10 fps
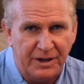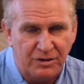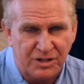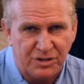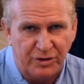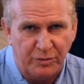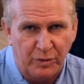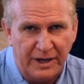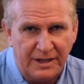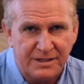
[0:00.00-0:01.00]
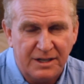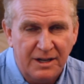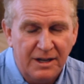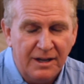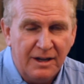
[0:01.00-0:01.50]
out in certain ways.
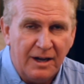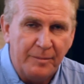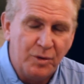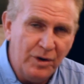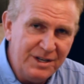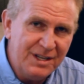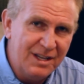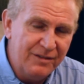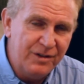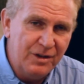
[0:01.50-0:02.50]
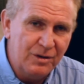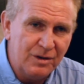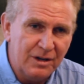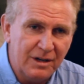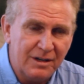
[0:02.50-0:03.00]
I'm going to give you